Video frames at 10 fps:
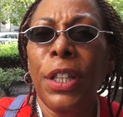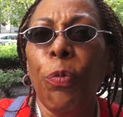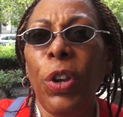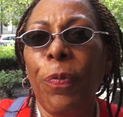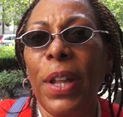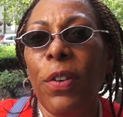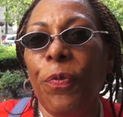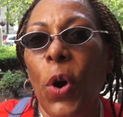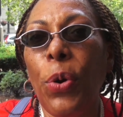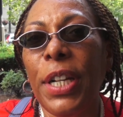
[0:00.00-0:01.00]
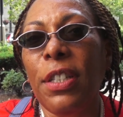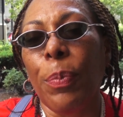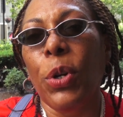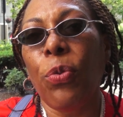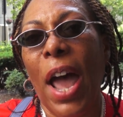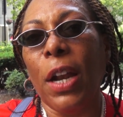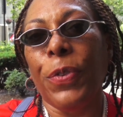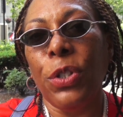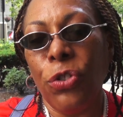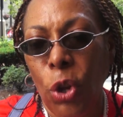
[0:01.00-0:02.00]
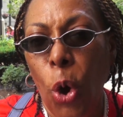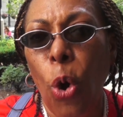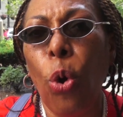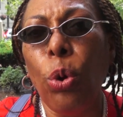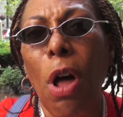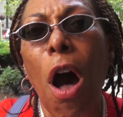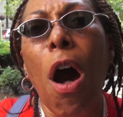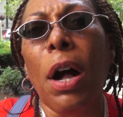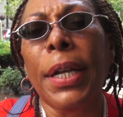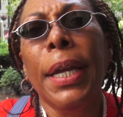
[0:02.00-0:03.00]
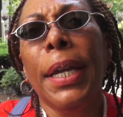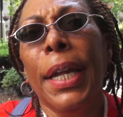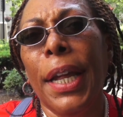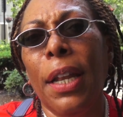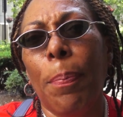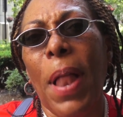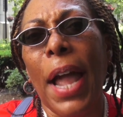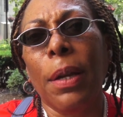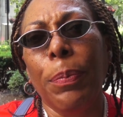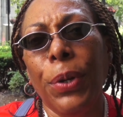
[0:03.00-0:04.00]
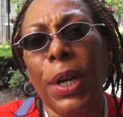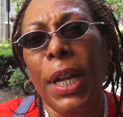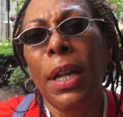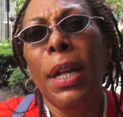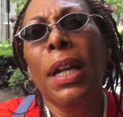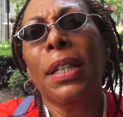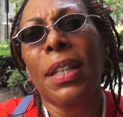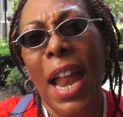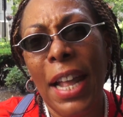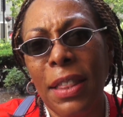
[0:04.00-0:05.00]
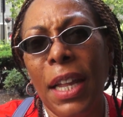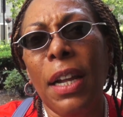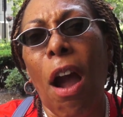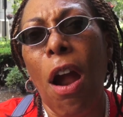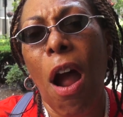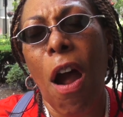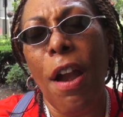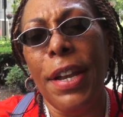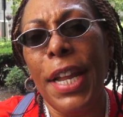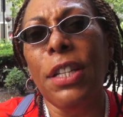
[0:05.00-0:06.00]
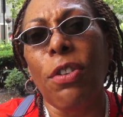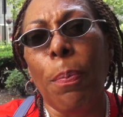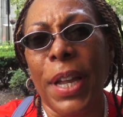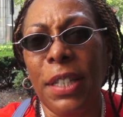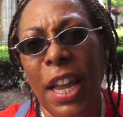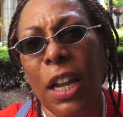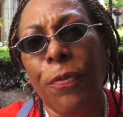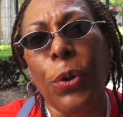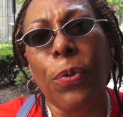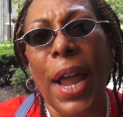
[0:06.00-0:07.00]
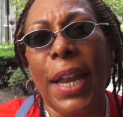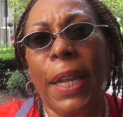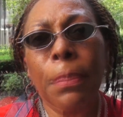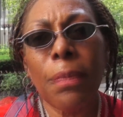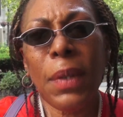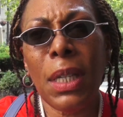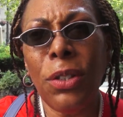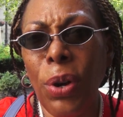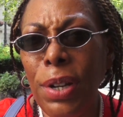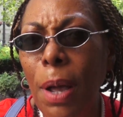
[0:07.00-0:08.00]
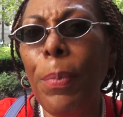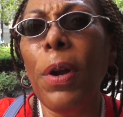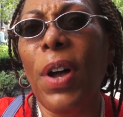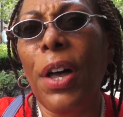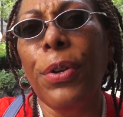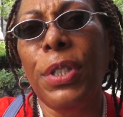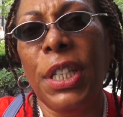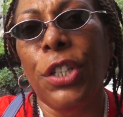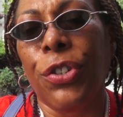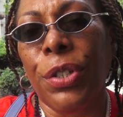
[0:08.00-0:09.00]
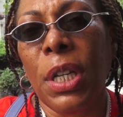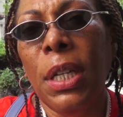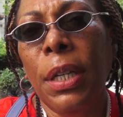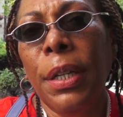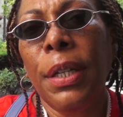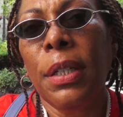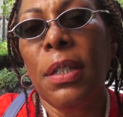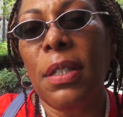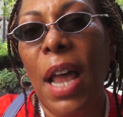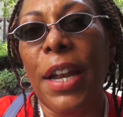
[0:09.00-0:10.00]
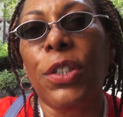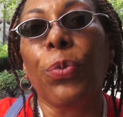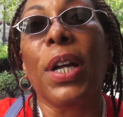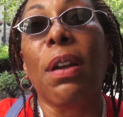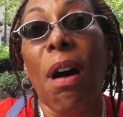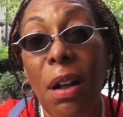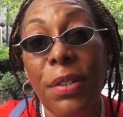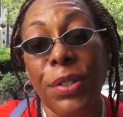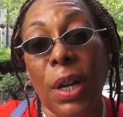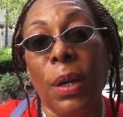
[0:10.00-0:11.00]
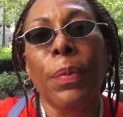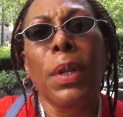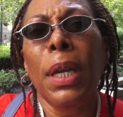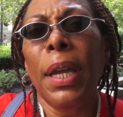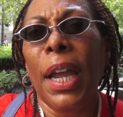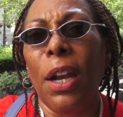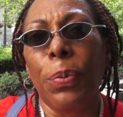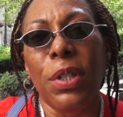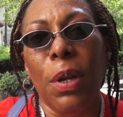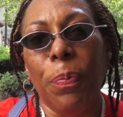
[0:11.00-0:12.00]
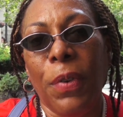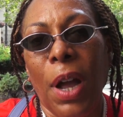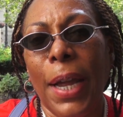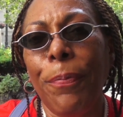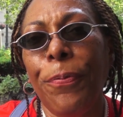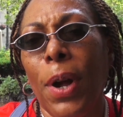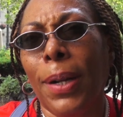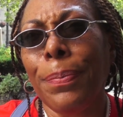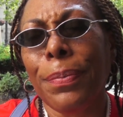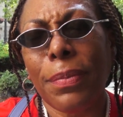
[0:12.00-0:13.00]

that we've been voting Democratic for so long in the black community that I think our needs are being taken for granted. So a number of other teachers decided to run also. And it was came from